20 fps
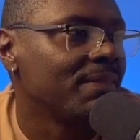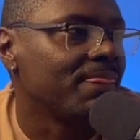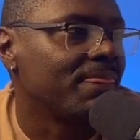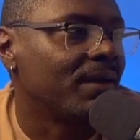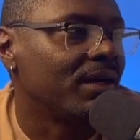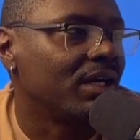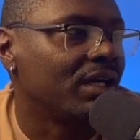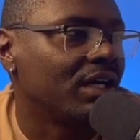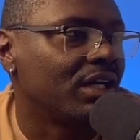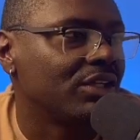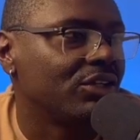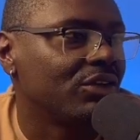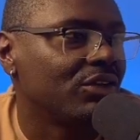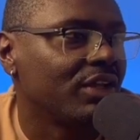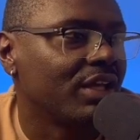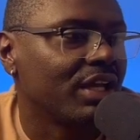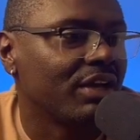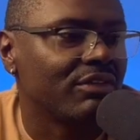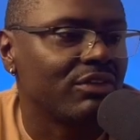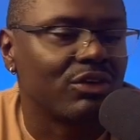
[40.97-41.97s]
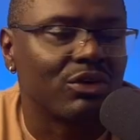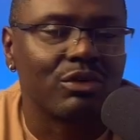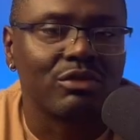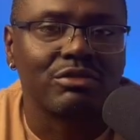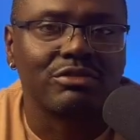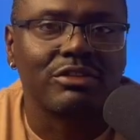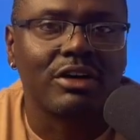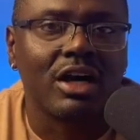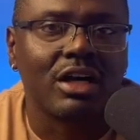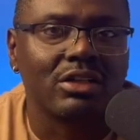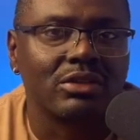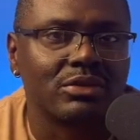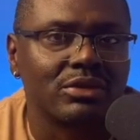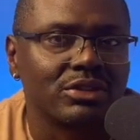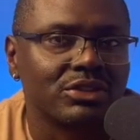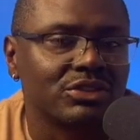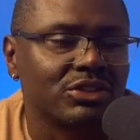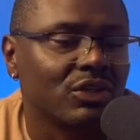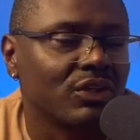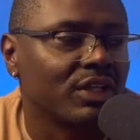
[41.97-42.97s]
I know they have their own followers,
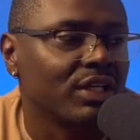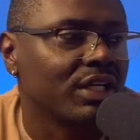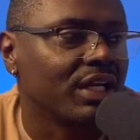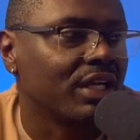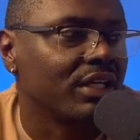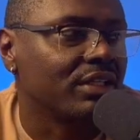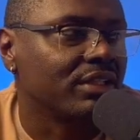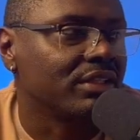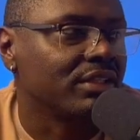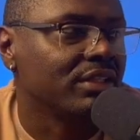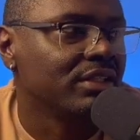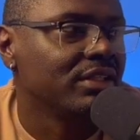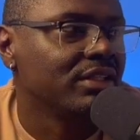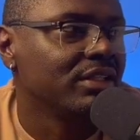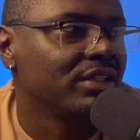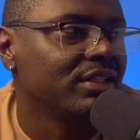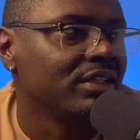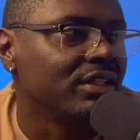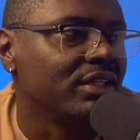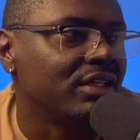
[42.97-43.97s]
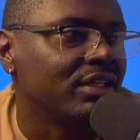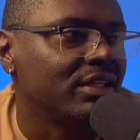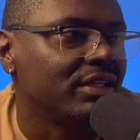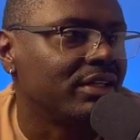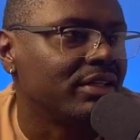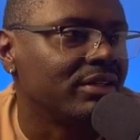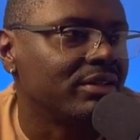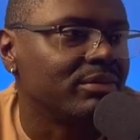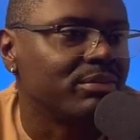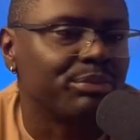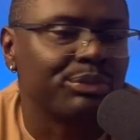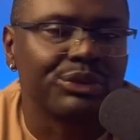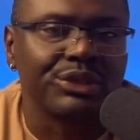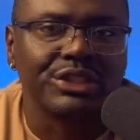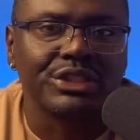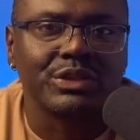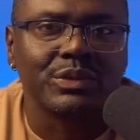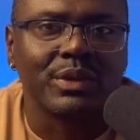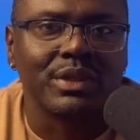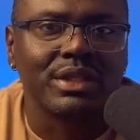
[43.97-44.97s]
so they kind of
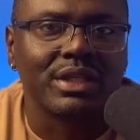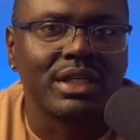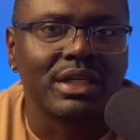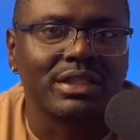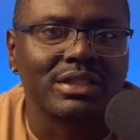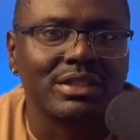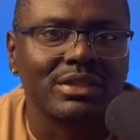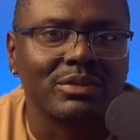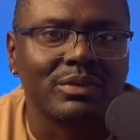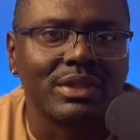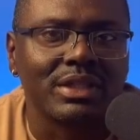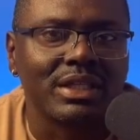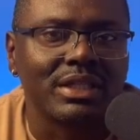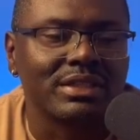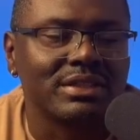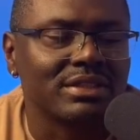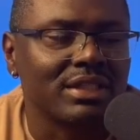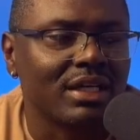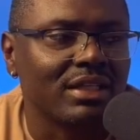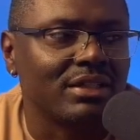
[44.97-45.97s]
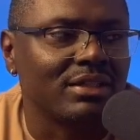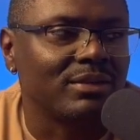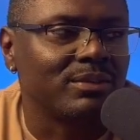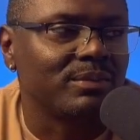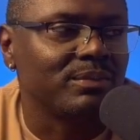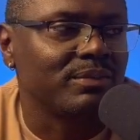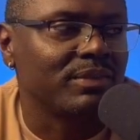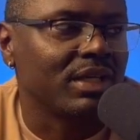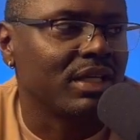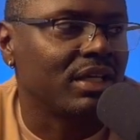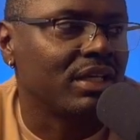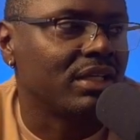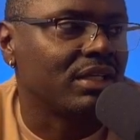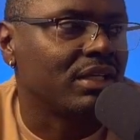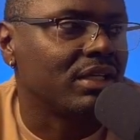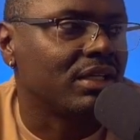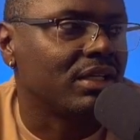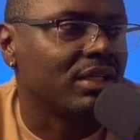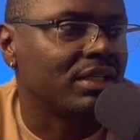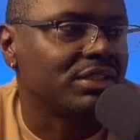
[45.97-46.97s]
preach what they sell them, and
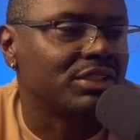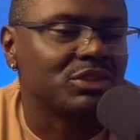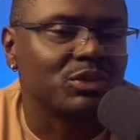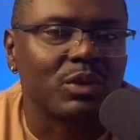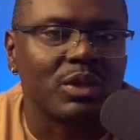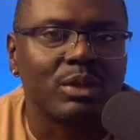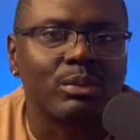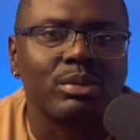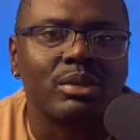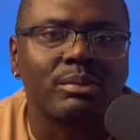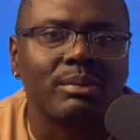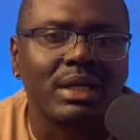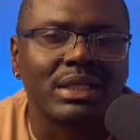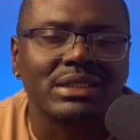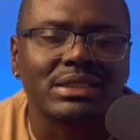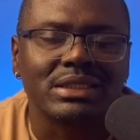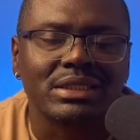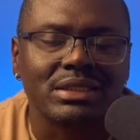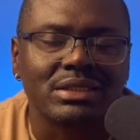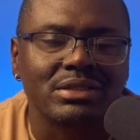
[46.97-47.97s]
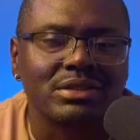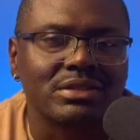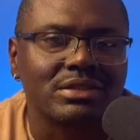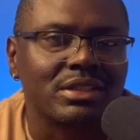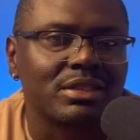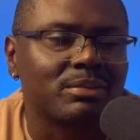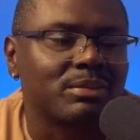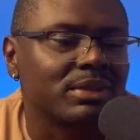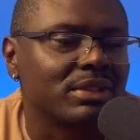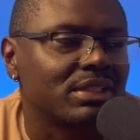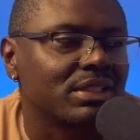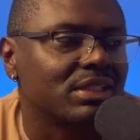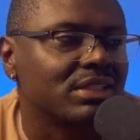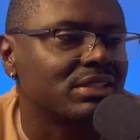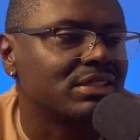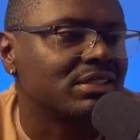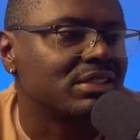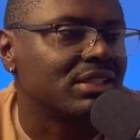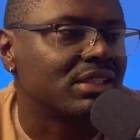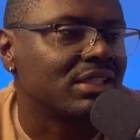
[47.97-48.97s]
I just want to put my skills up
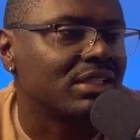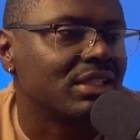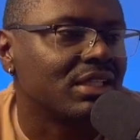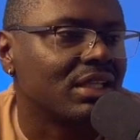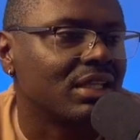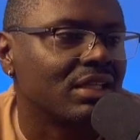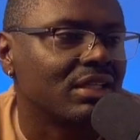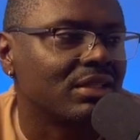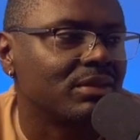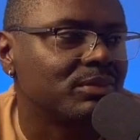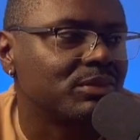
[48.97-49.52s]
against them.